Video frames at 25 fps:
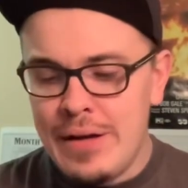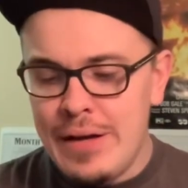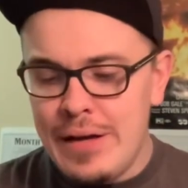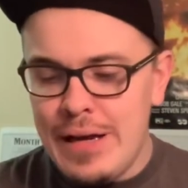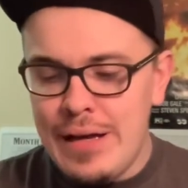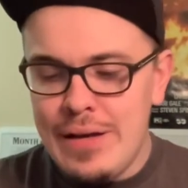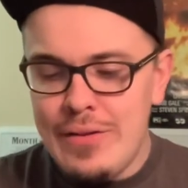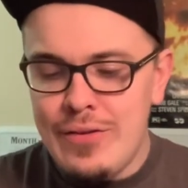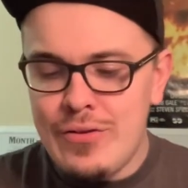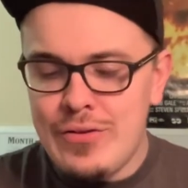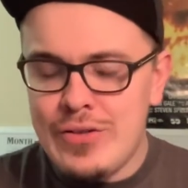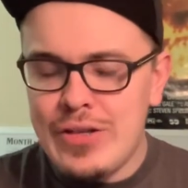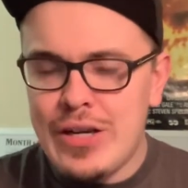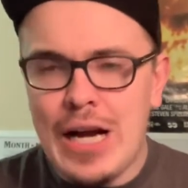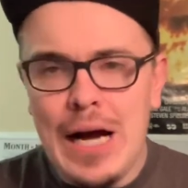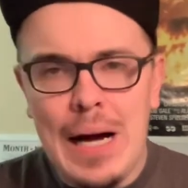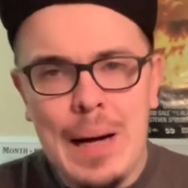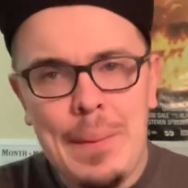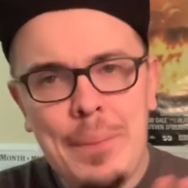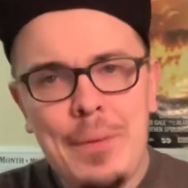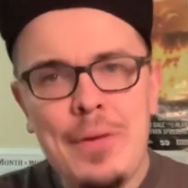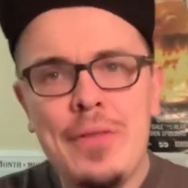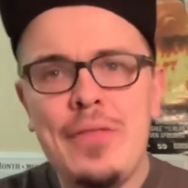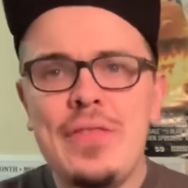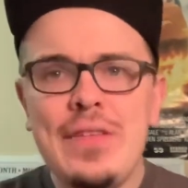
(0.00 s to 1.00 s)
and there's a
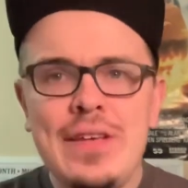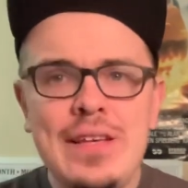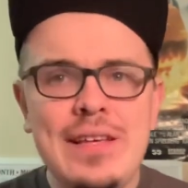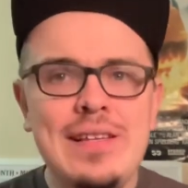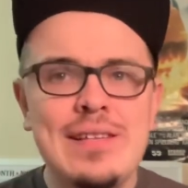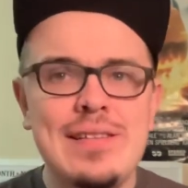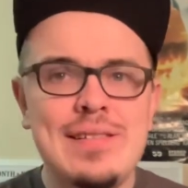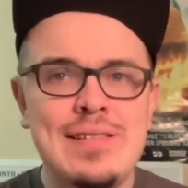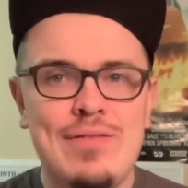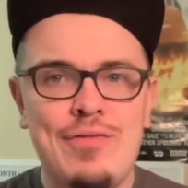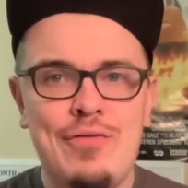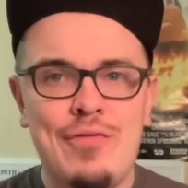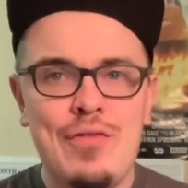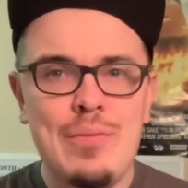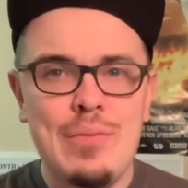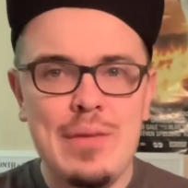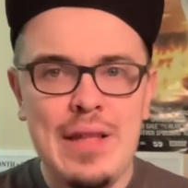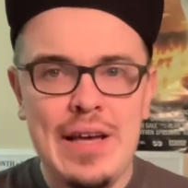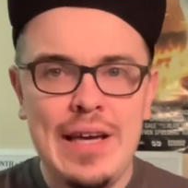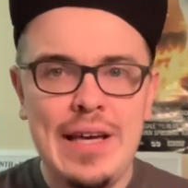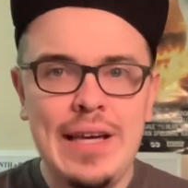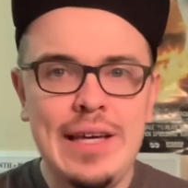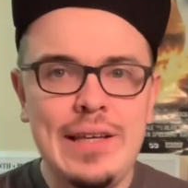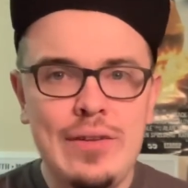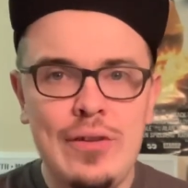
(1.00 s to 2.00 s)
couple things from the
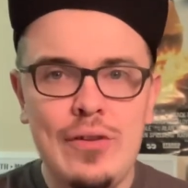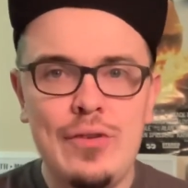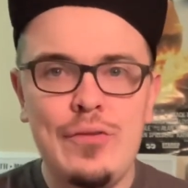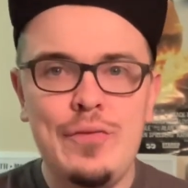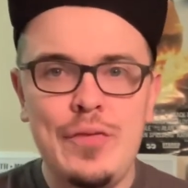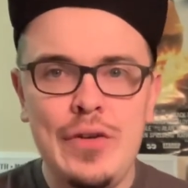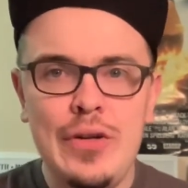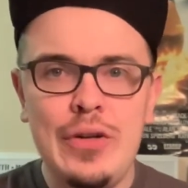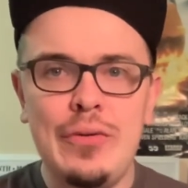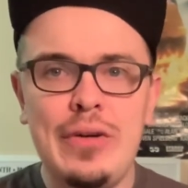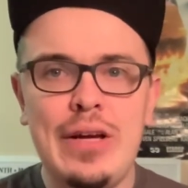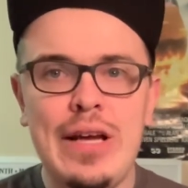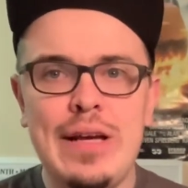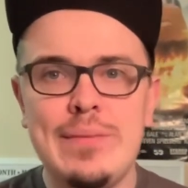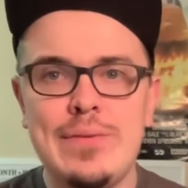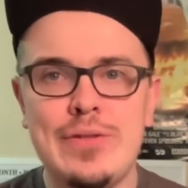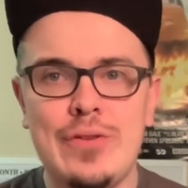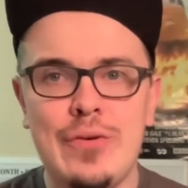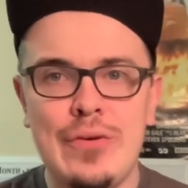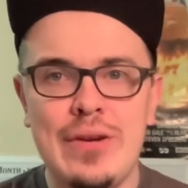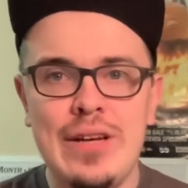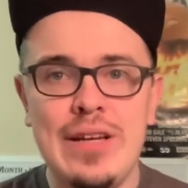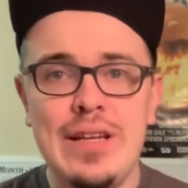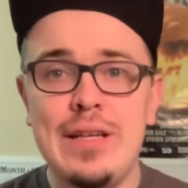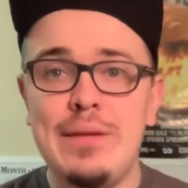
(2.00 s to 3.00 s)
Halo video games
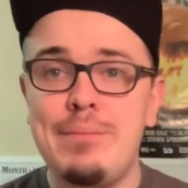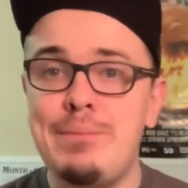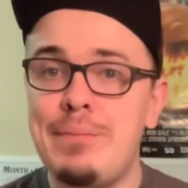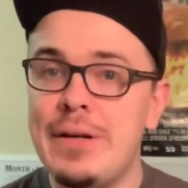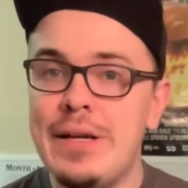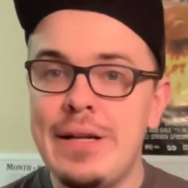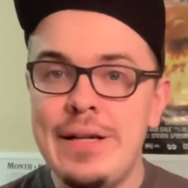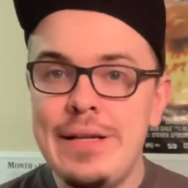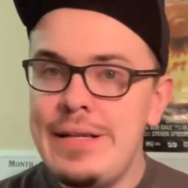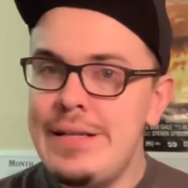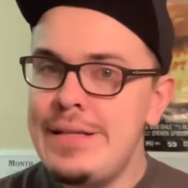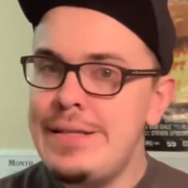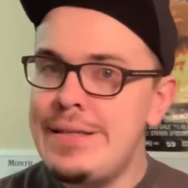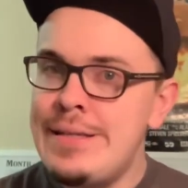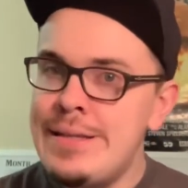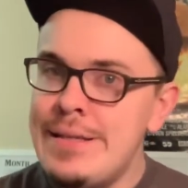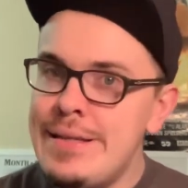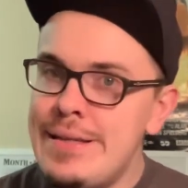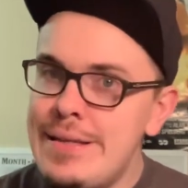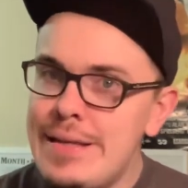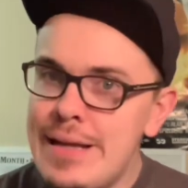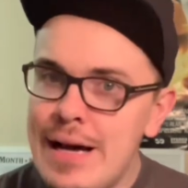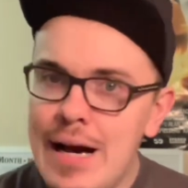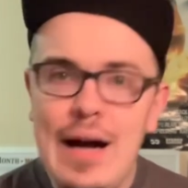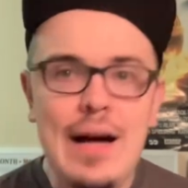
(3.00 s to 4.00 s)
that are in it, but it is
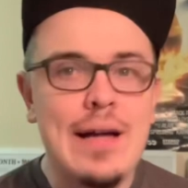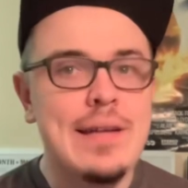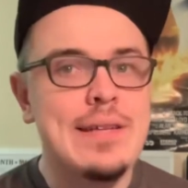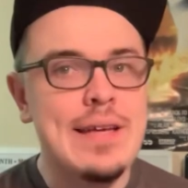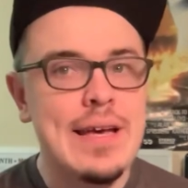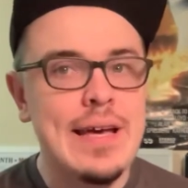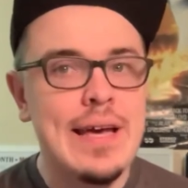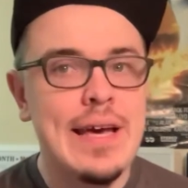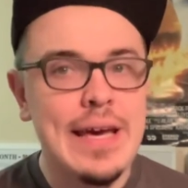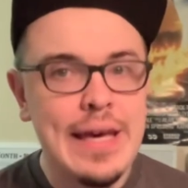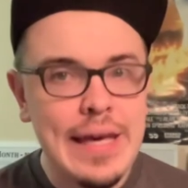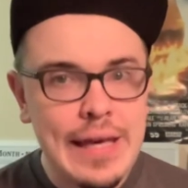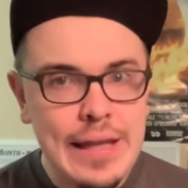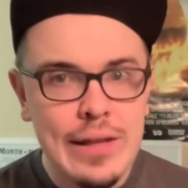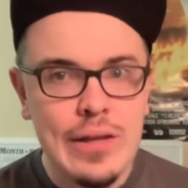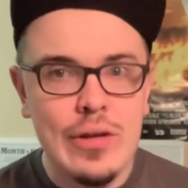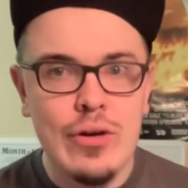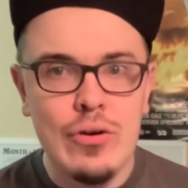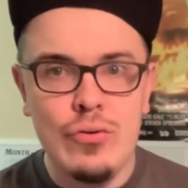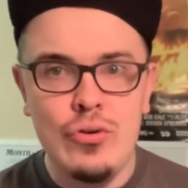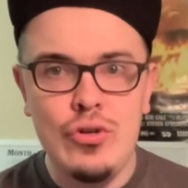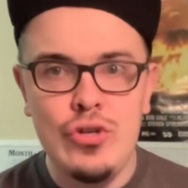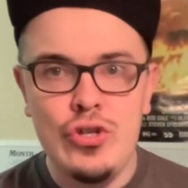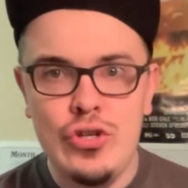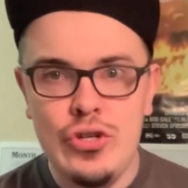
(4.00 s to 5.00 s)
not a
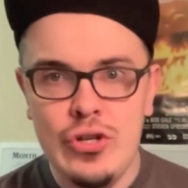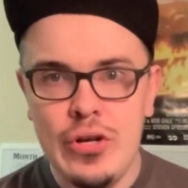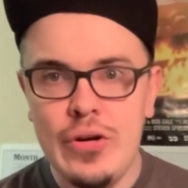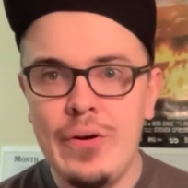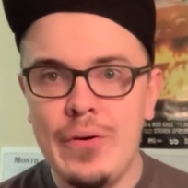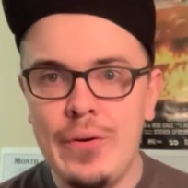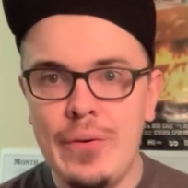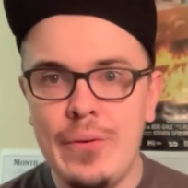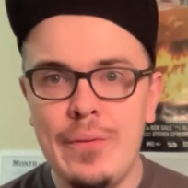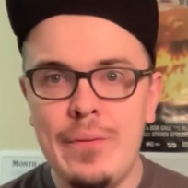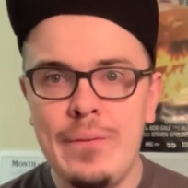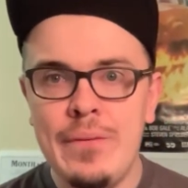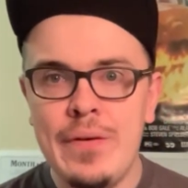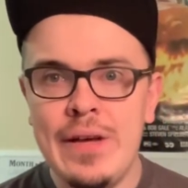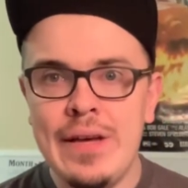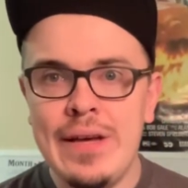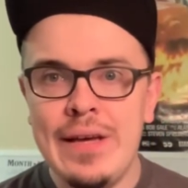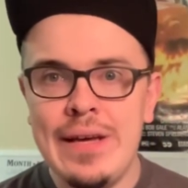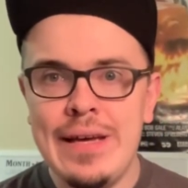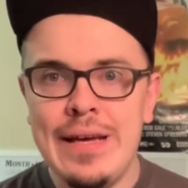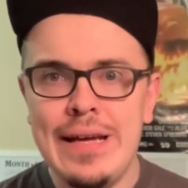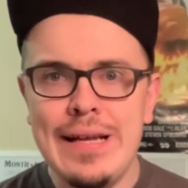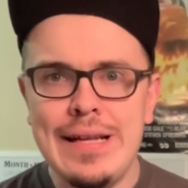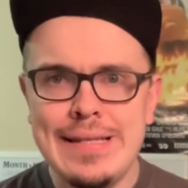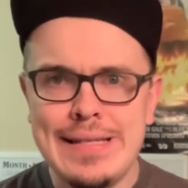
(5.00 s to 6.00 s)
Halo show.
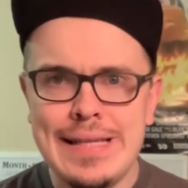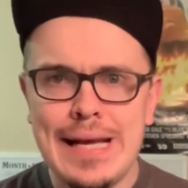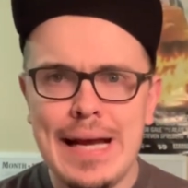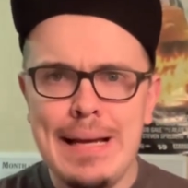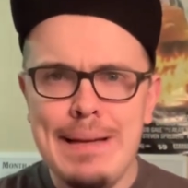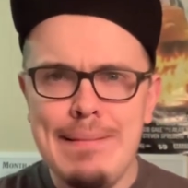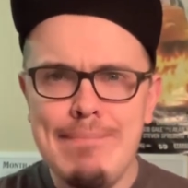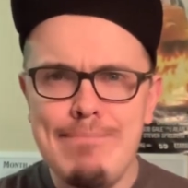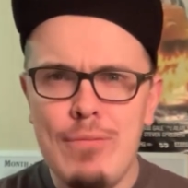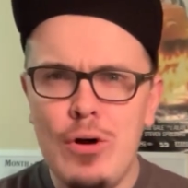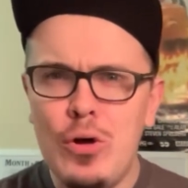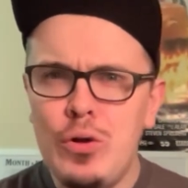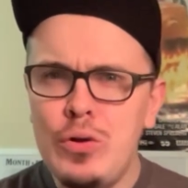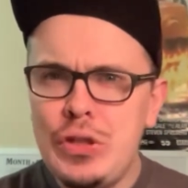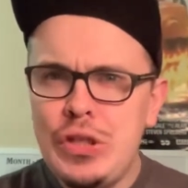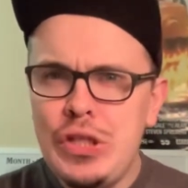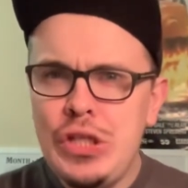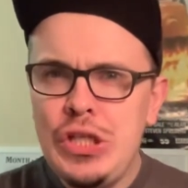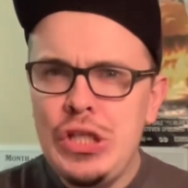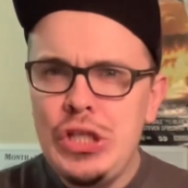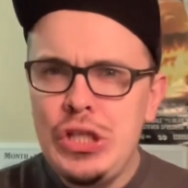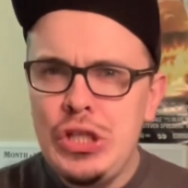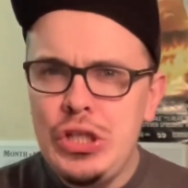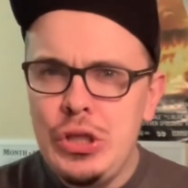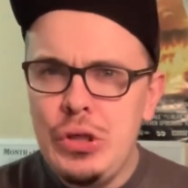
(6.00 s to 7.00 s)
It is like a
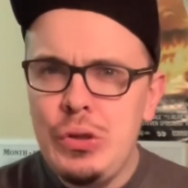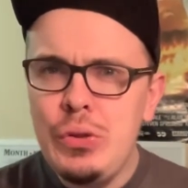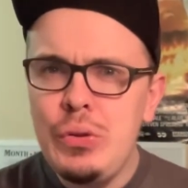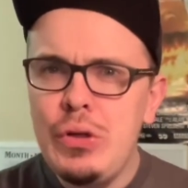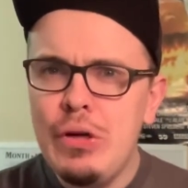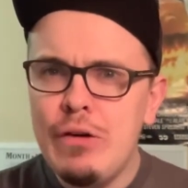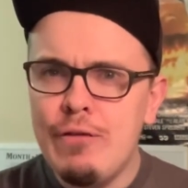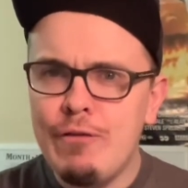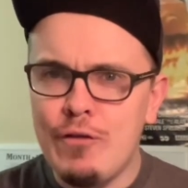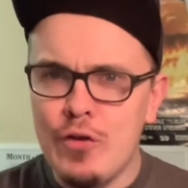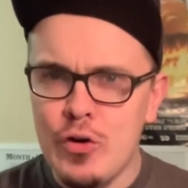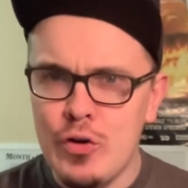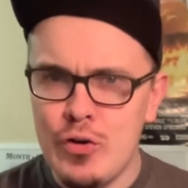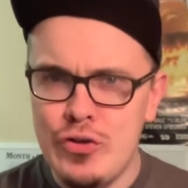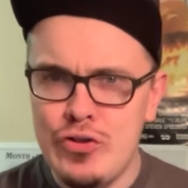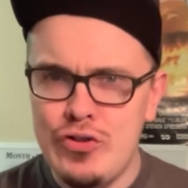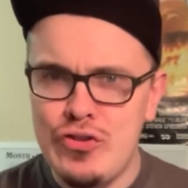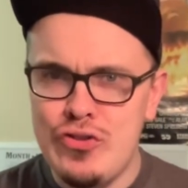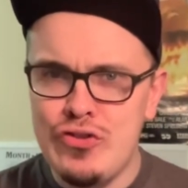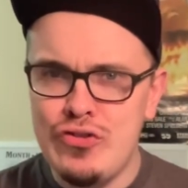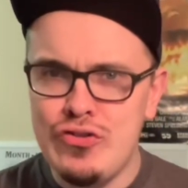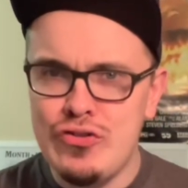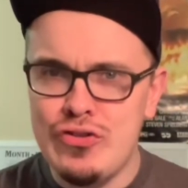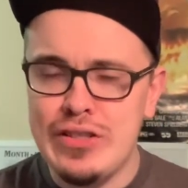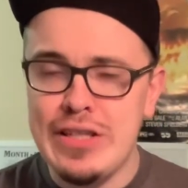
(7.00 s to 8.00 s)
multi
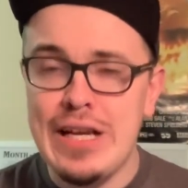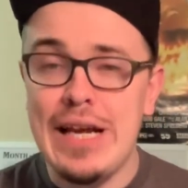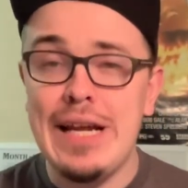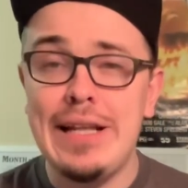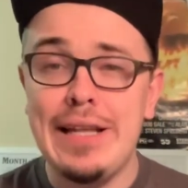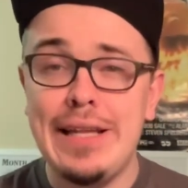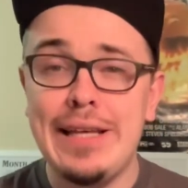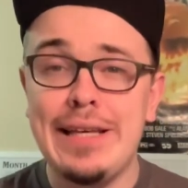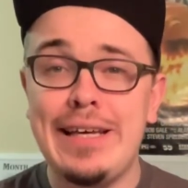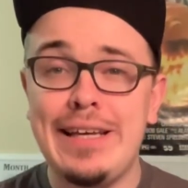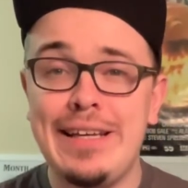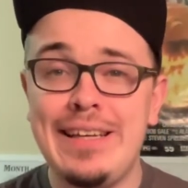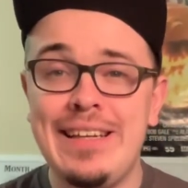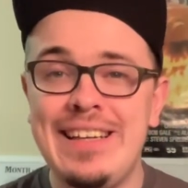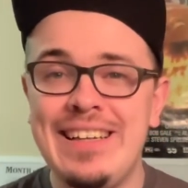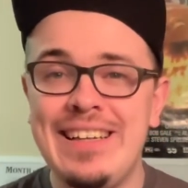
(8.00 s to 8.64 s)
universe, kind of like